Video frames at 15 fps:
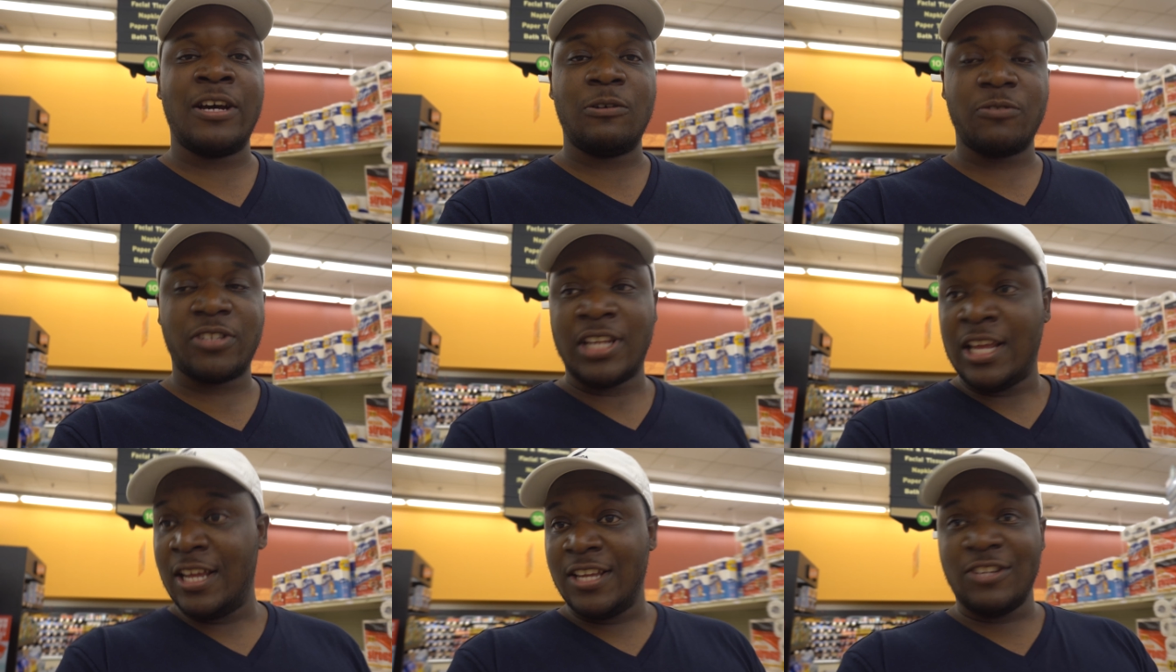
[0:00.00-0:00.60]

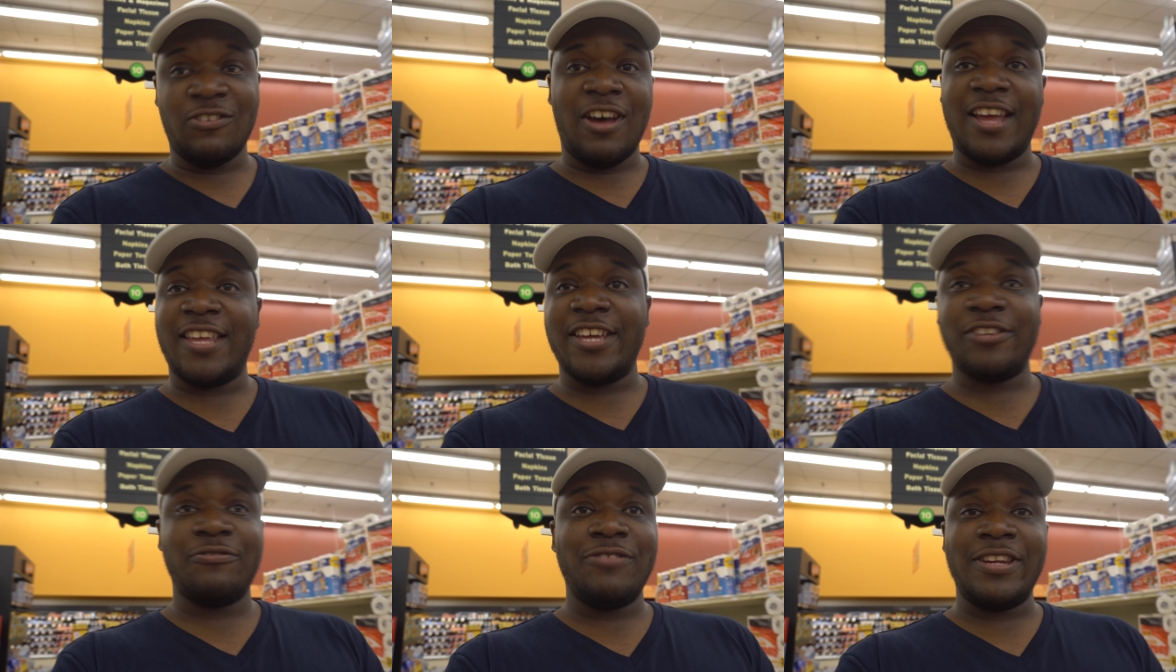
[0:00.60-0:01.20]
else so i
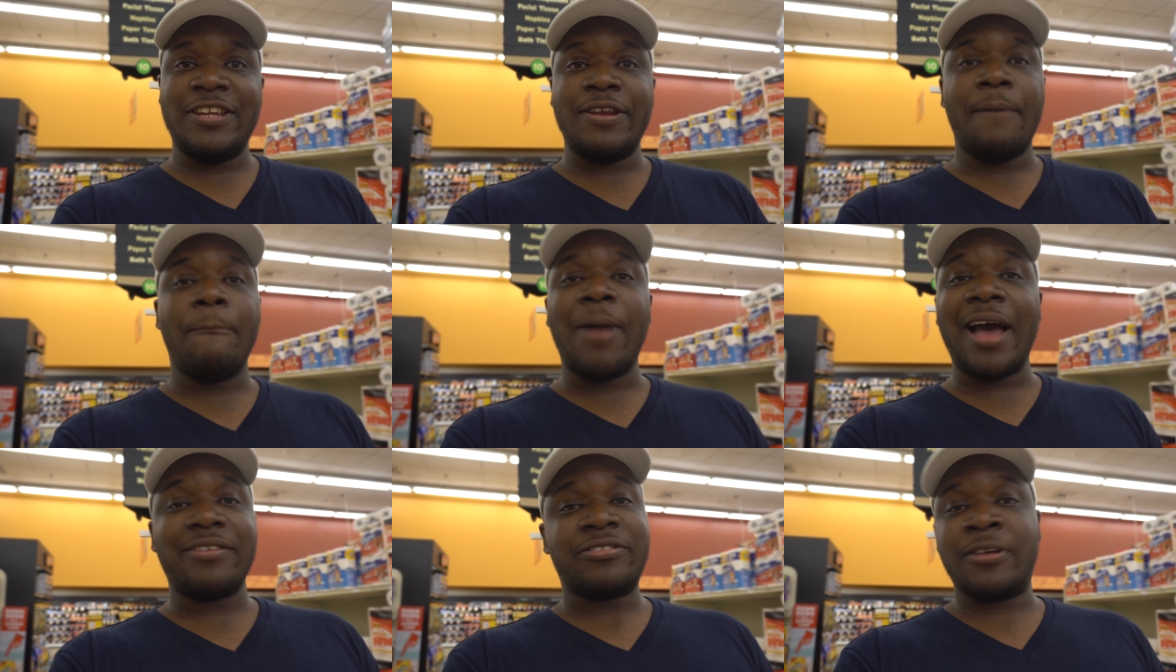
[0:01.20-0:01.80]
guess we need to
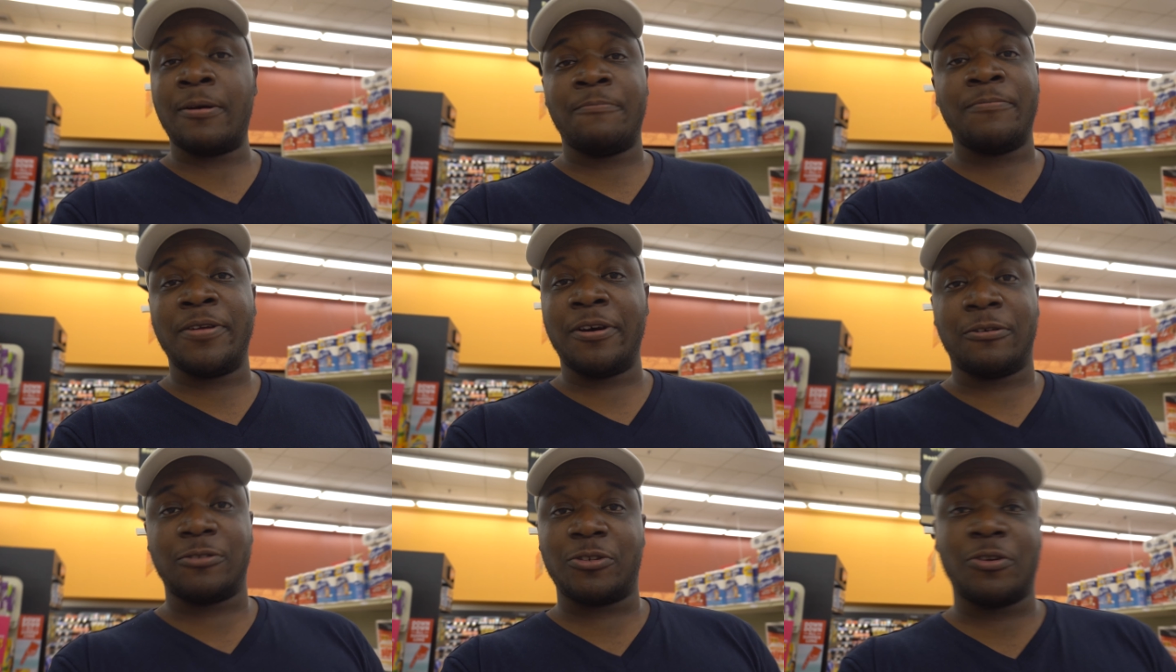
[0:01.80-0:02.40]
buy something
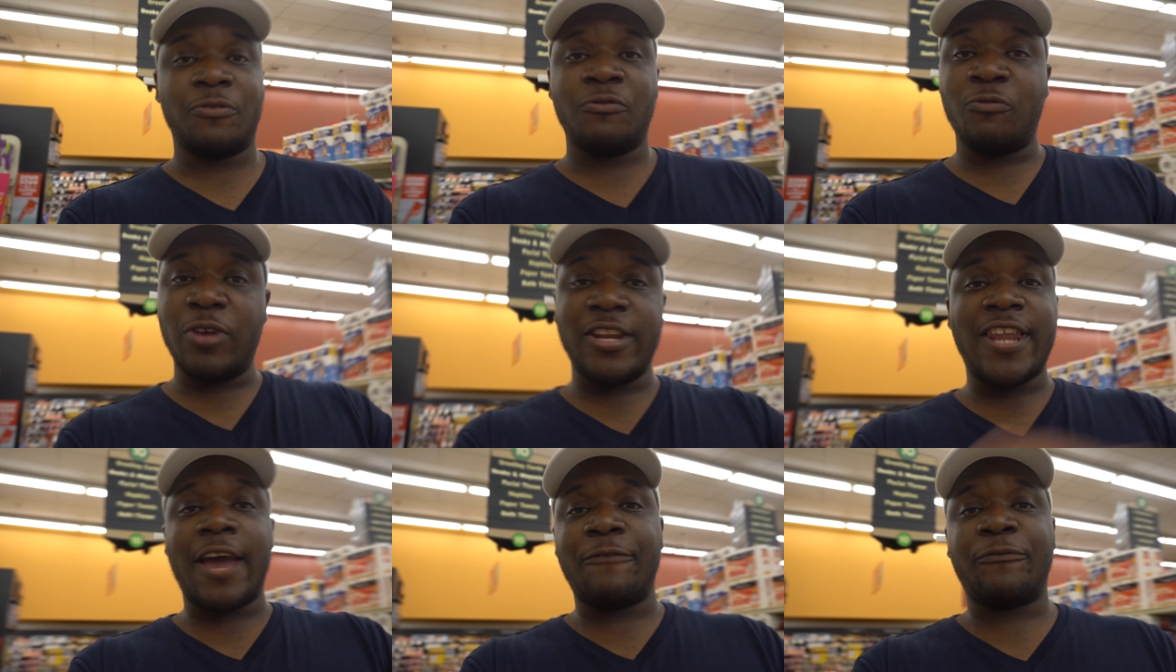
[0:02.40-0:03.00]
else
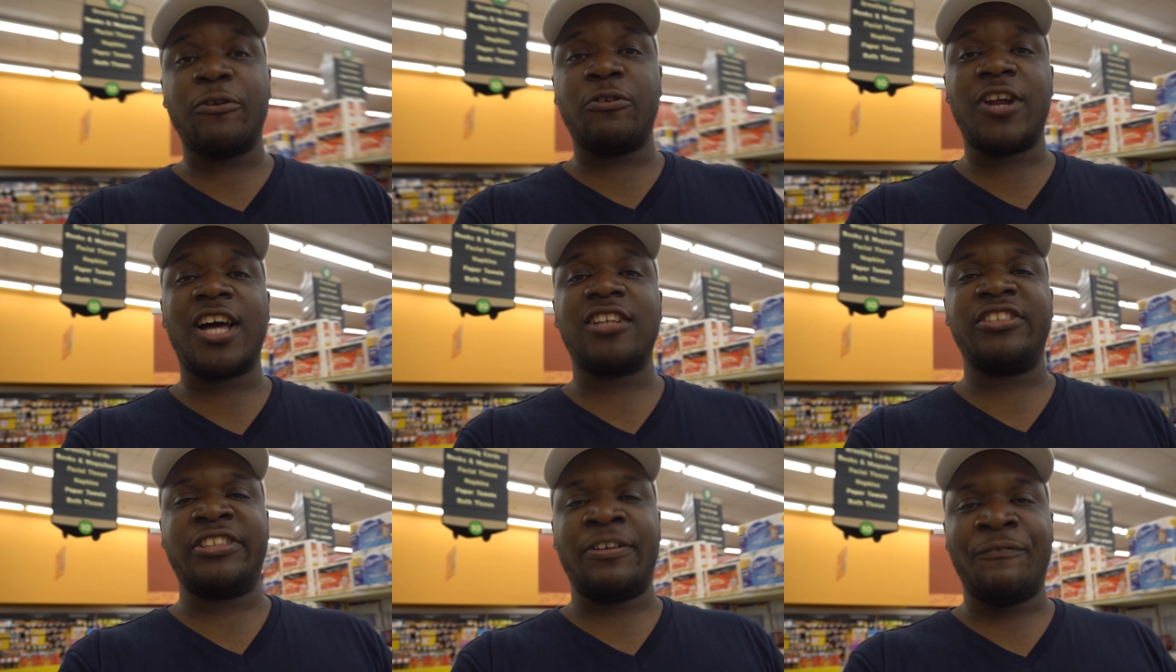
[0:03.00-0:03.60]
with that four
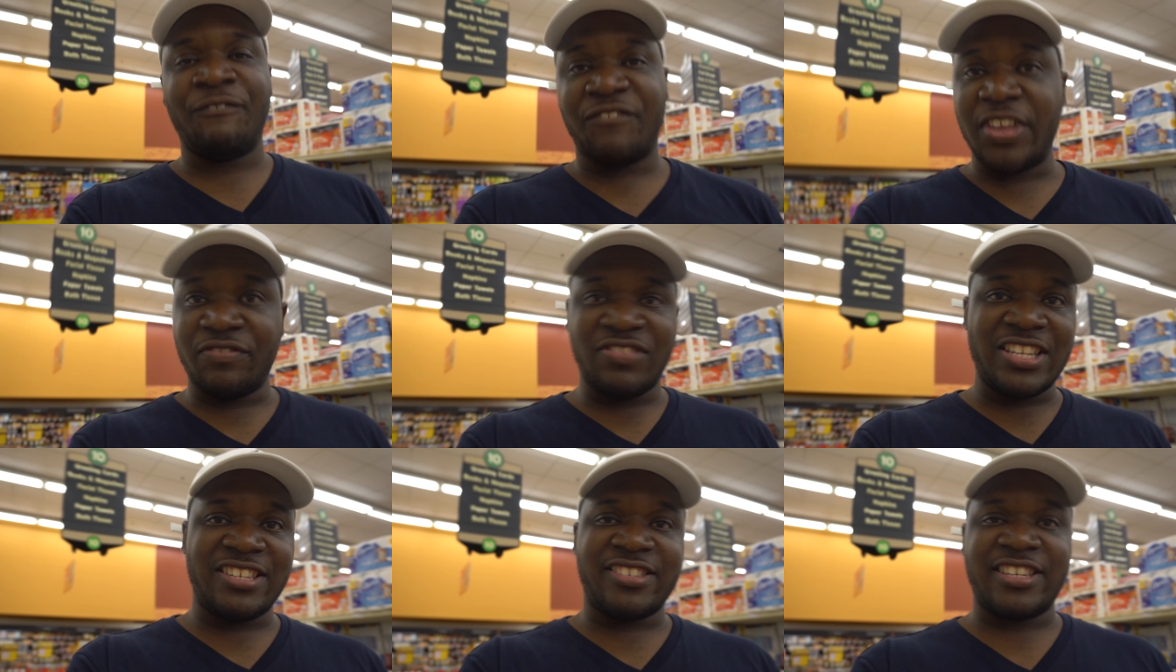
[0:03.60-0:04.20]
dollars and
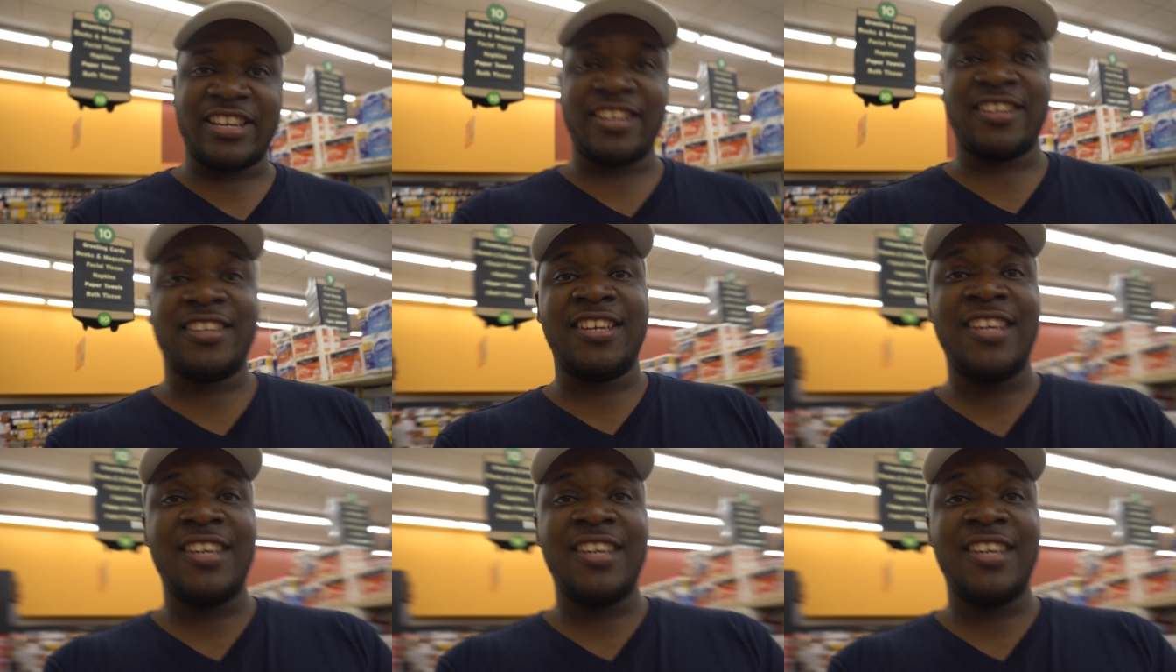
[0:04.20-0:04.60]
fifty cent